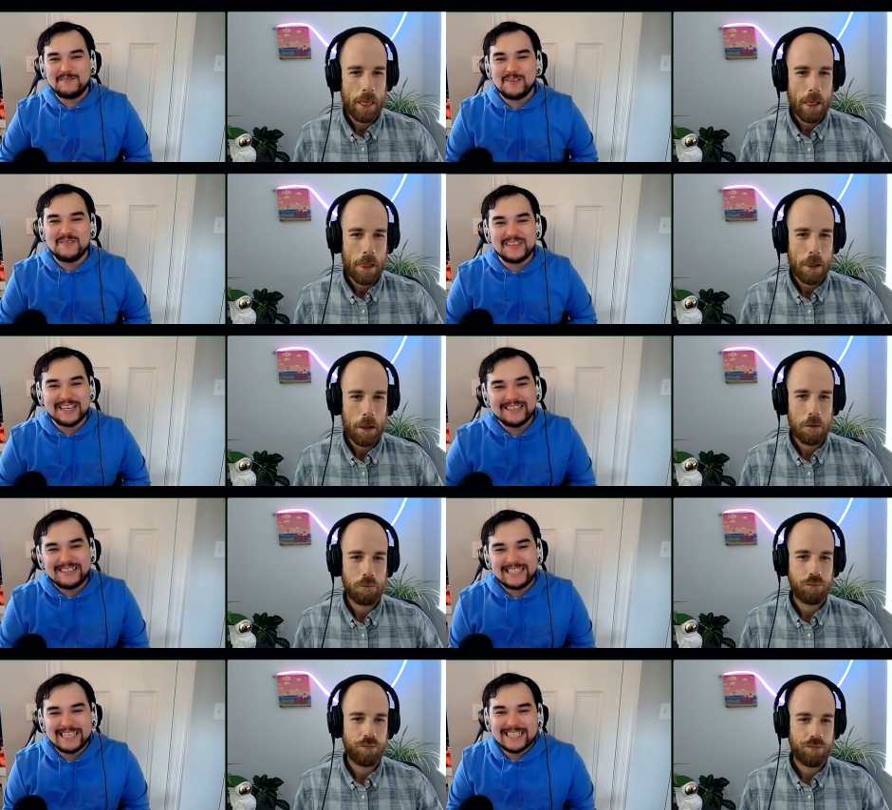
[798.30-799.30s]
Speaker 1: from the
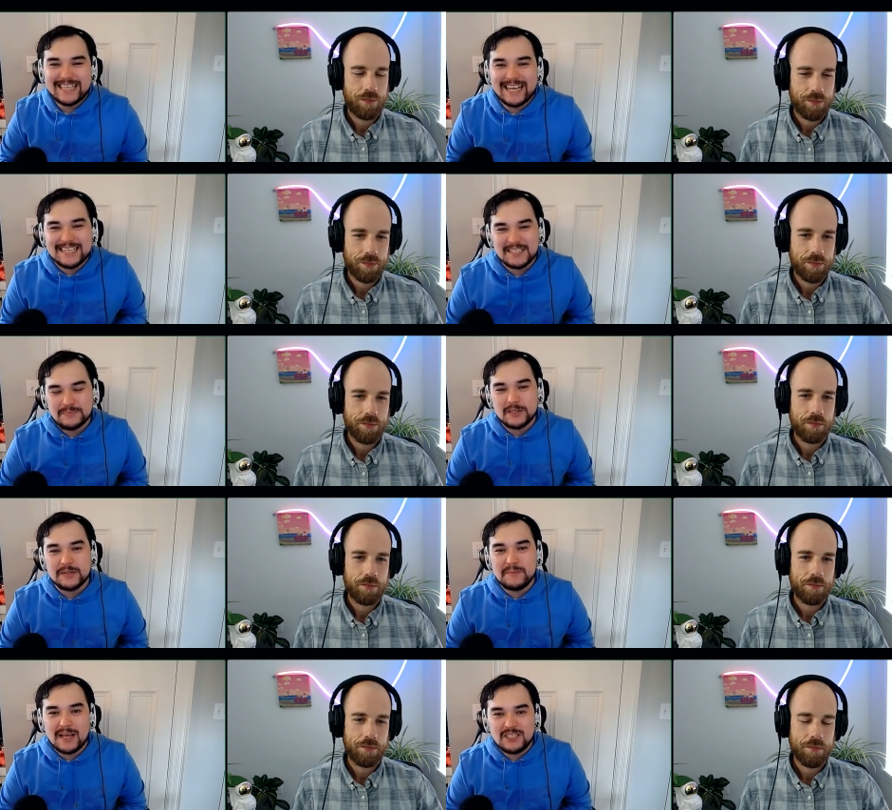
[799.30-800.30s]
LCS, getting us some good
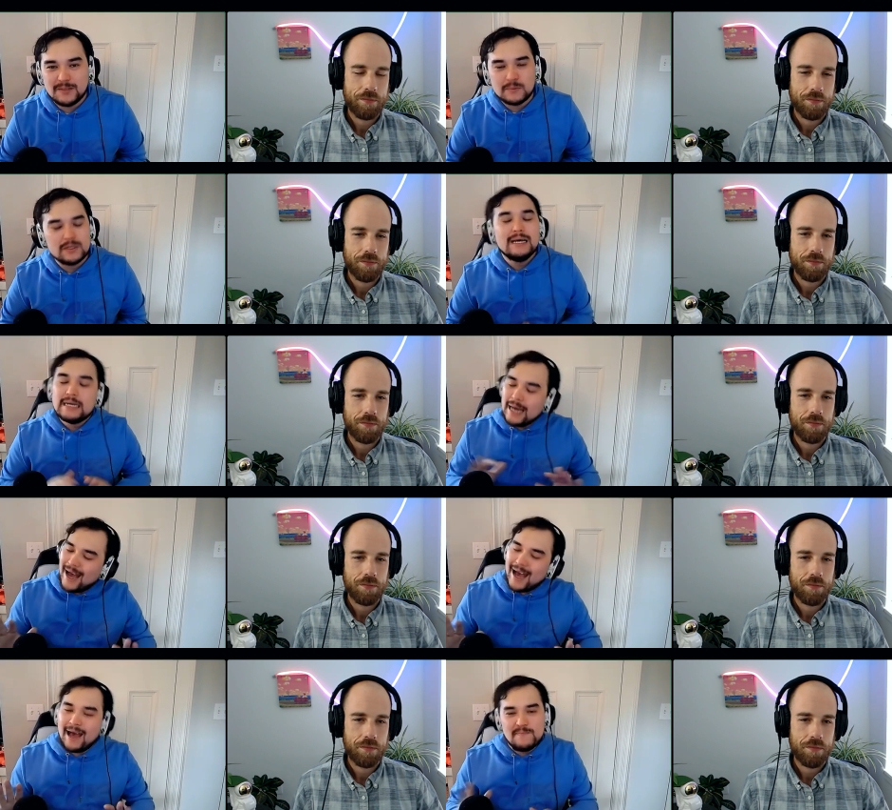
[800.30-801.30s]
matchups.
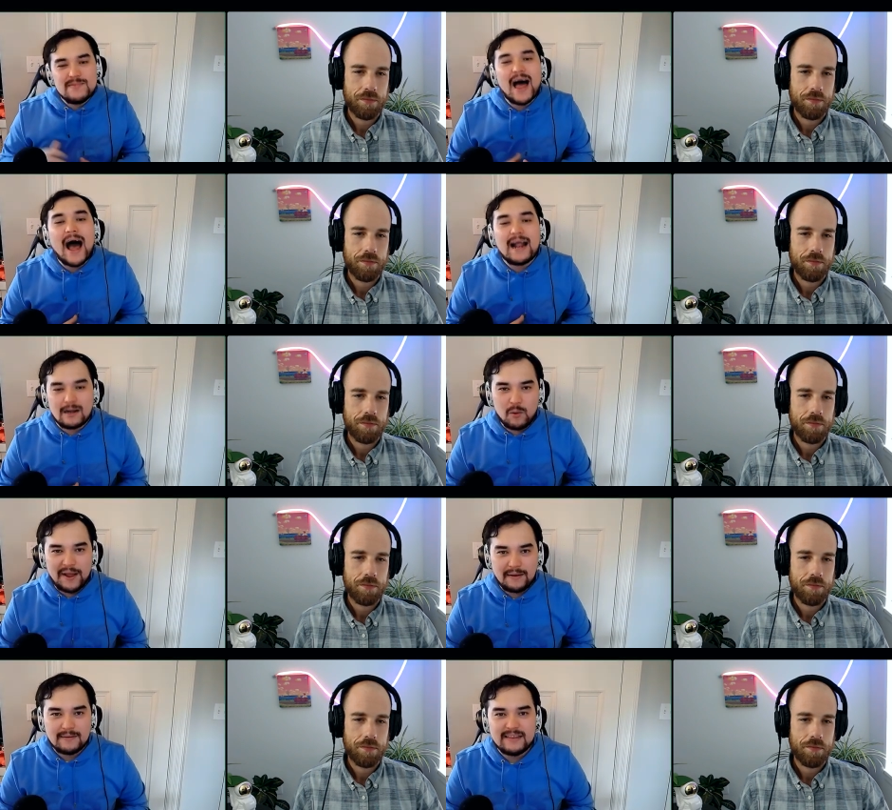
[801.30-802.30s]
Not quite
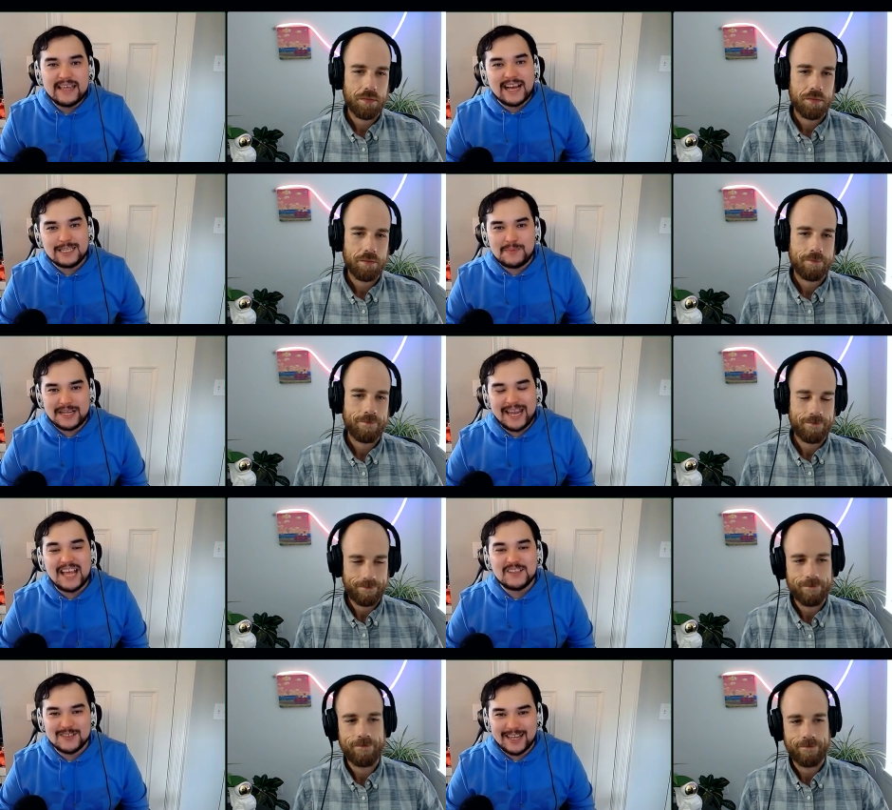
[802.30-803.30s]
the
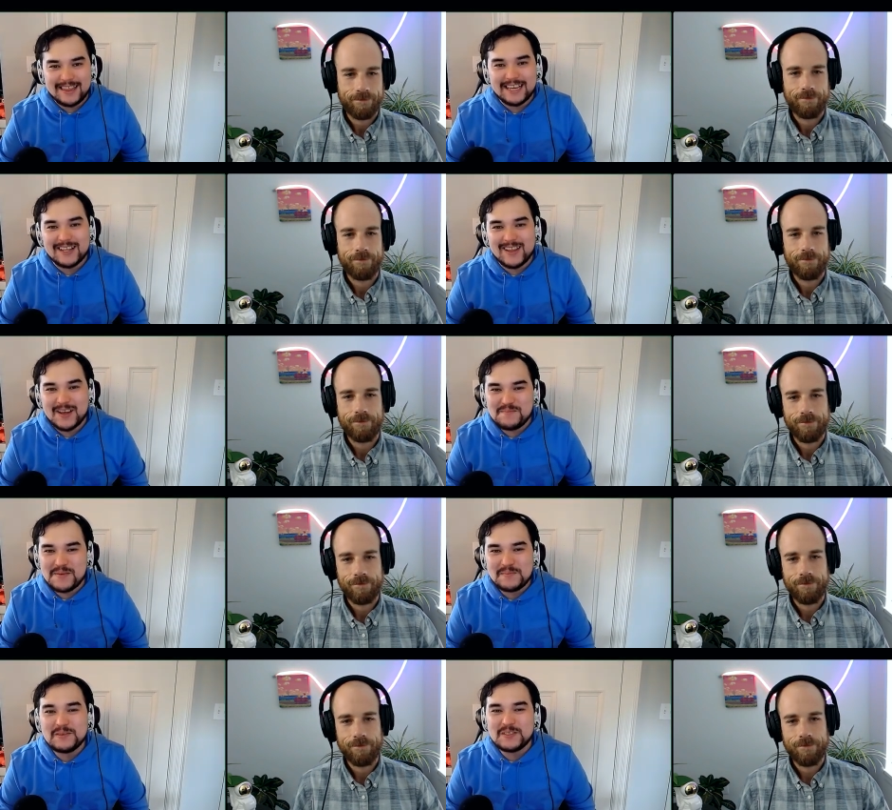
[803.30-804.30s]
expectation I think a lot of
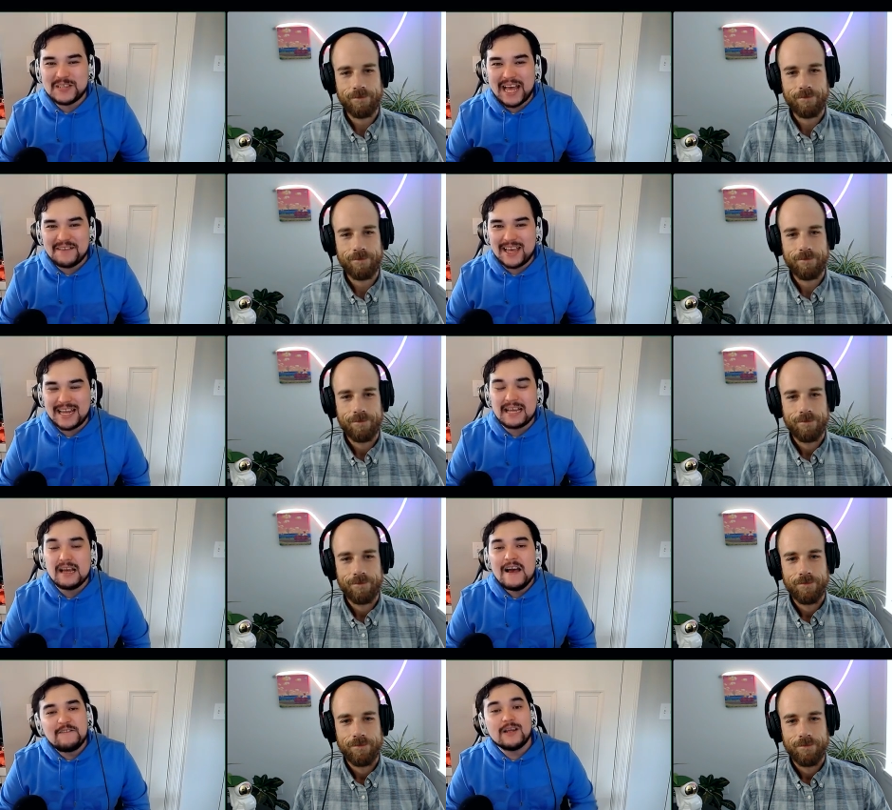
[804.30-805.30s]
people should have heading
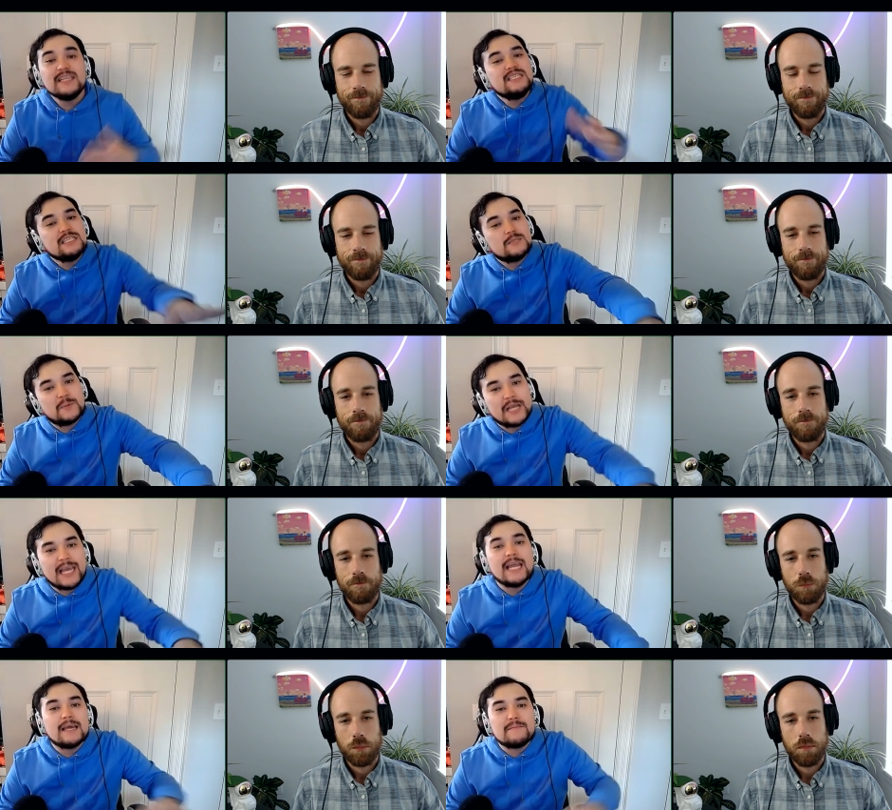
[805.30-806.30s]
for at least these
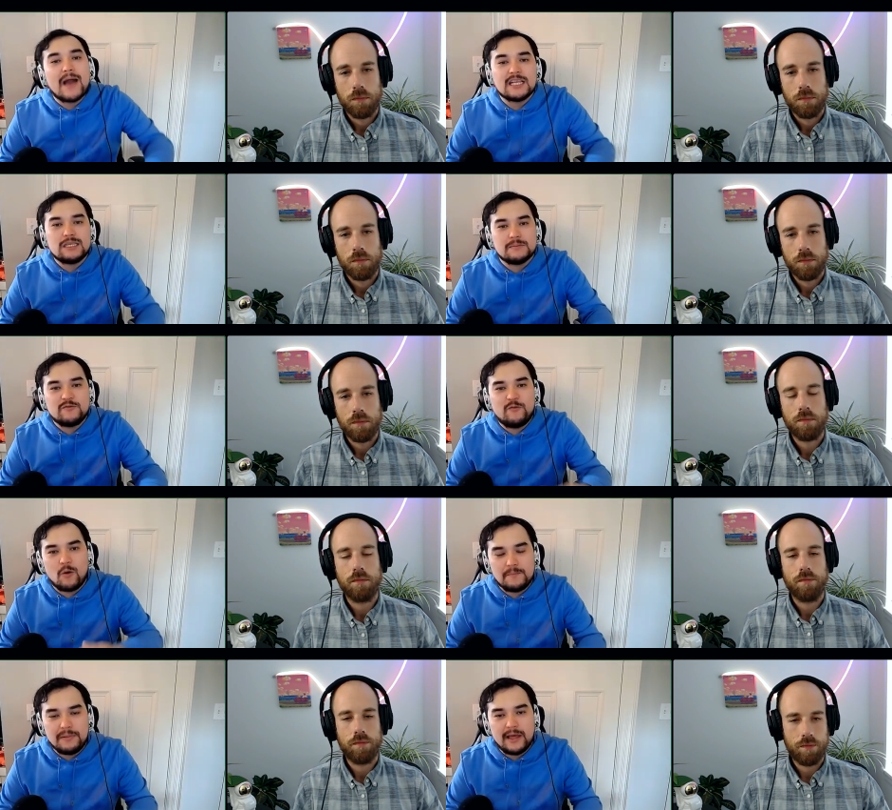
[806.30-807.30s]
beginning matchups for
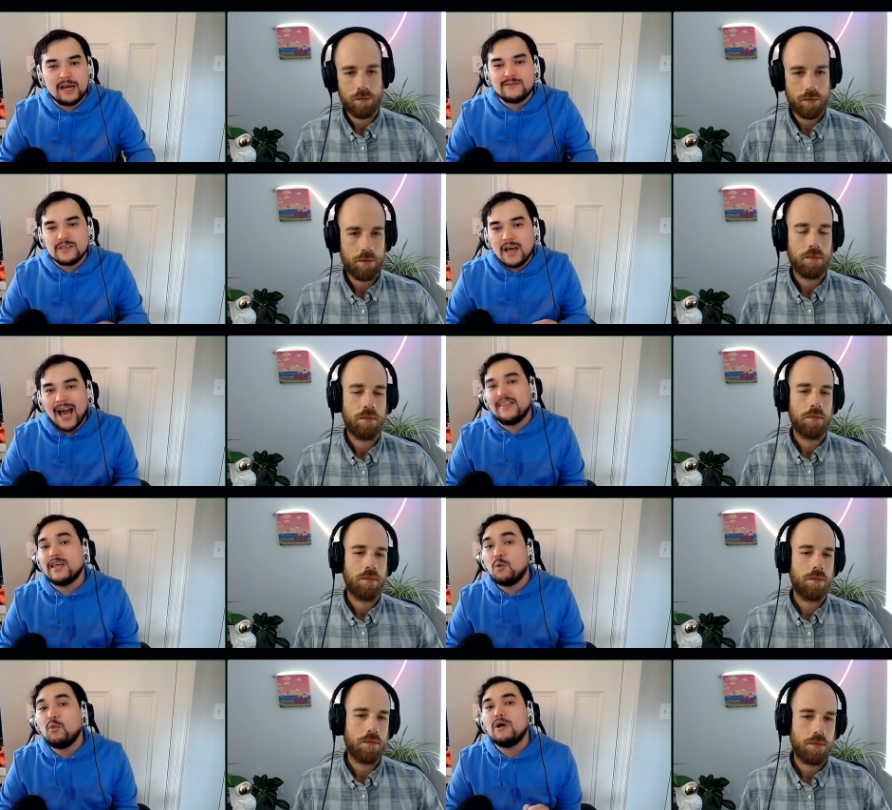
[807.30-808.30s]
playoffs. I think
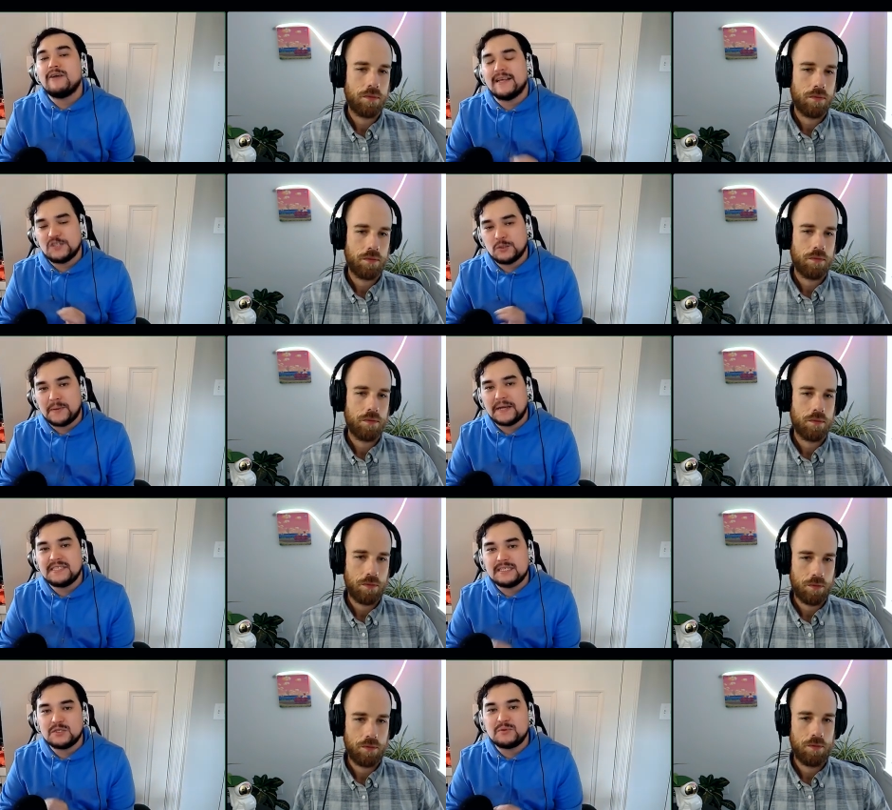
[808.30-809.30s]
it will get
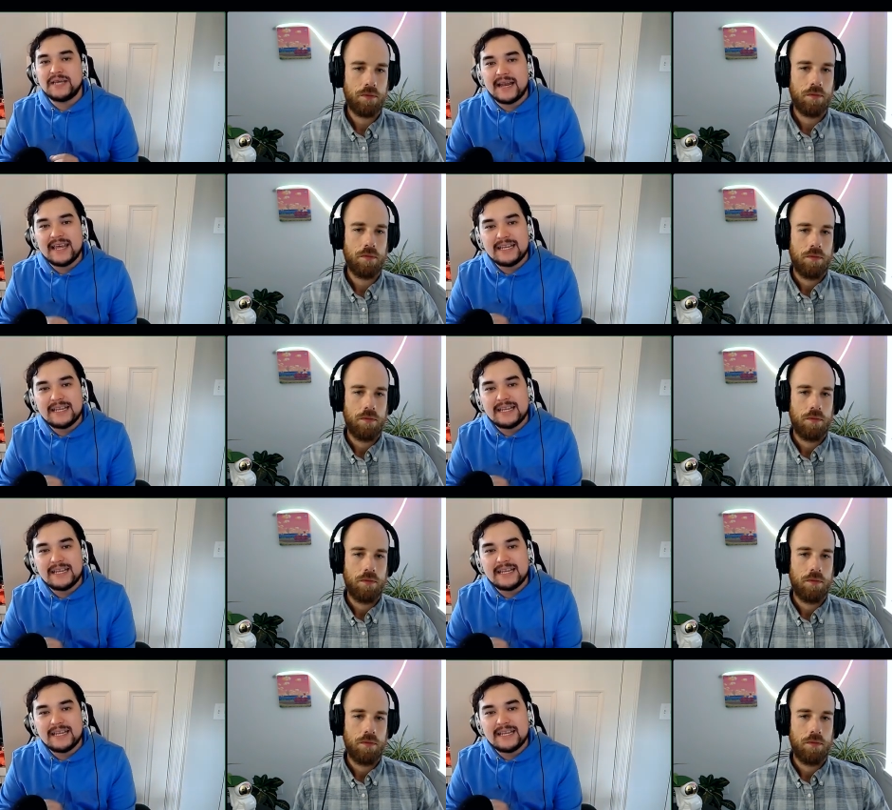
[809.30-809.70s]
spicy as we get